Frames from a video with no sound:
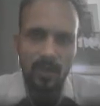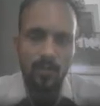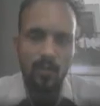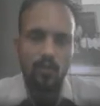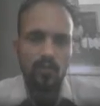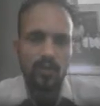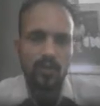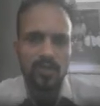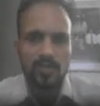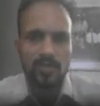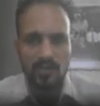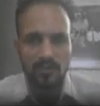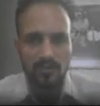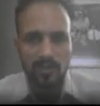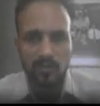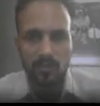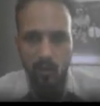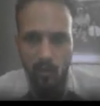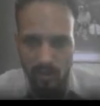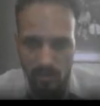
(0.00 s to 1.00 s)
about the
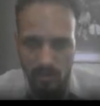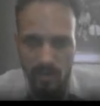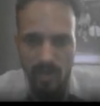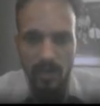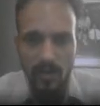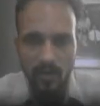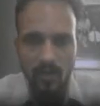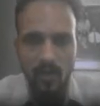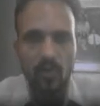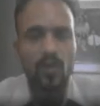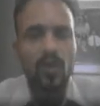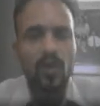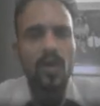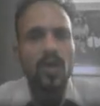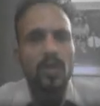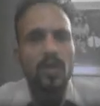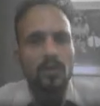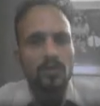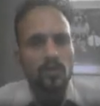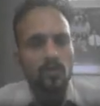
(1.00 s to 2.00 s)
Stephen Boltzmann law,
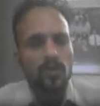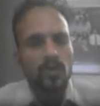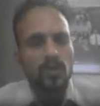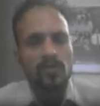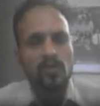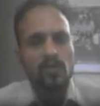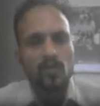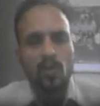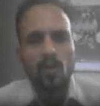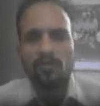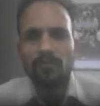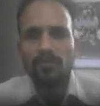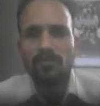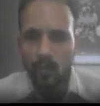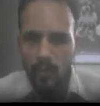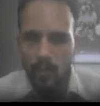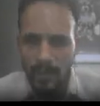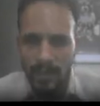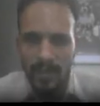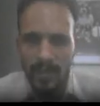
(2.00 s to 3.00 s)
Newton's law of
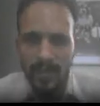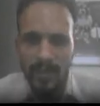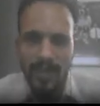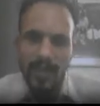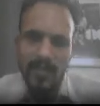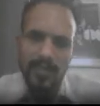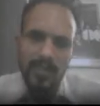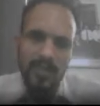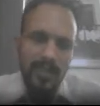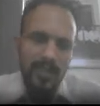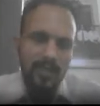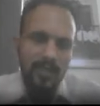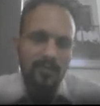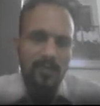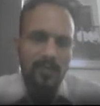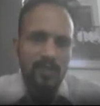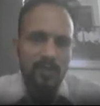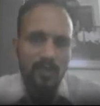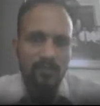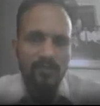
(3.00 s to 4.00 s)
cooling, and the
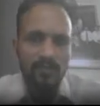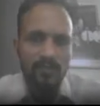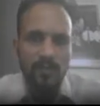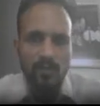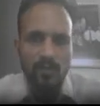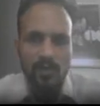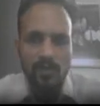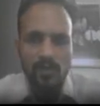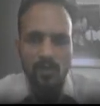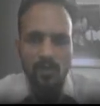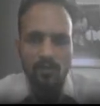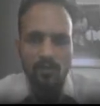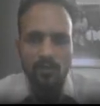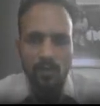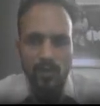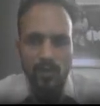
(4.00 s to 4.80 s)
derivation of Newton's law of